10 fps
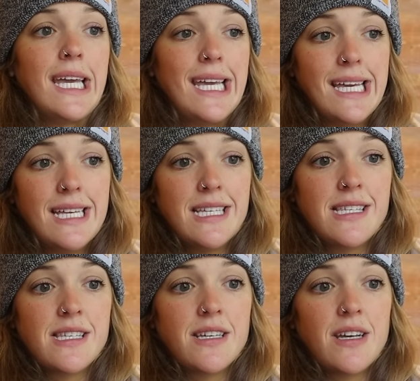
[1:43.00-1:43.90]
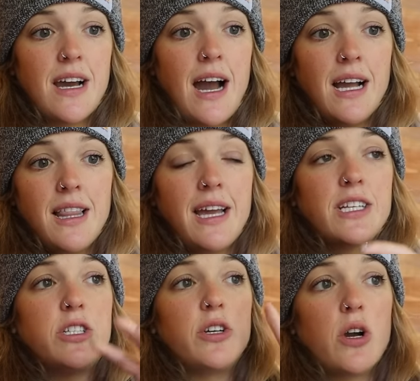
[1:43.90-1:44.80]
is I
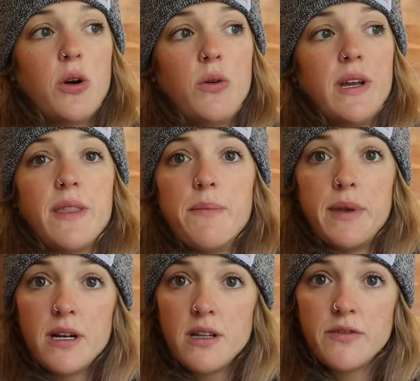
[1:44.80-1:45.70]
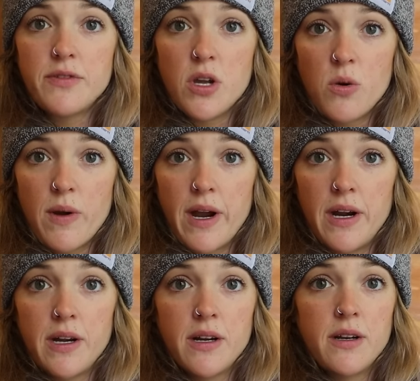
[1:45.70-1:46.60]
like to go in the middle of
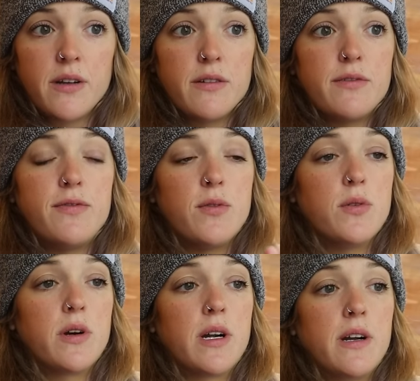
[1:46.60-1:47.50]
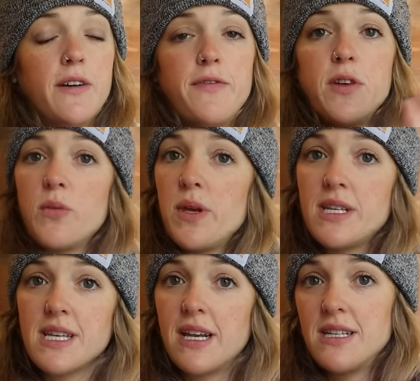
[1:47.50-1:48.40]
nowhere for a few
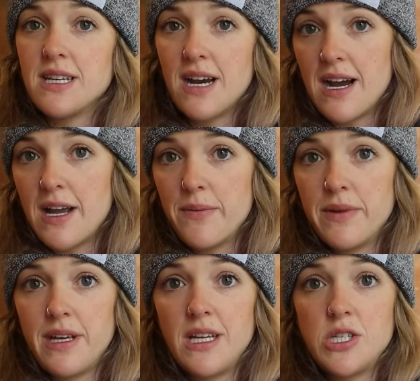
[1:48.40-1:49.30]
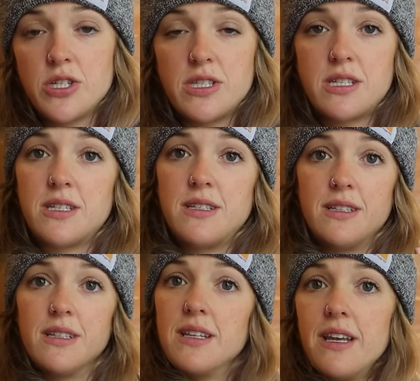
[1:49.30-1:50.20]
weeks at a time and just
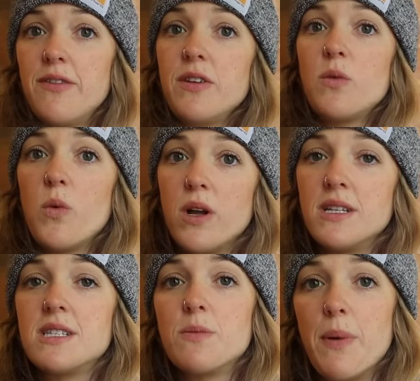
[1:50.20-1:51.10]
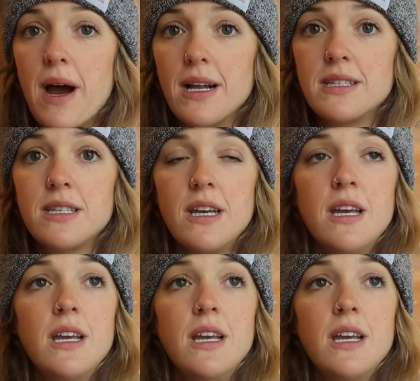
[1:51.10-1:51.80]
live in one spot.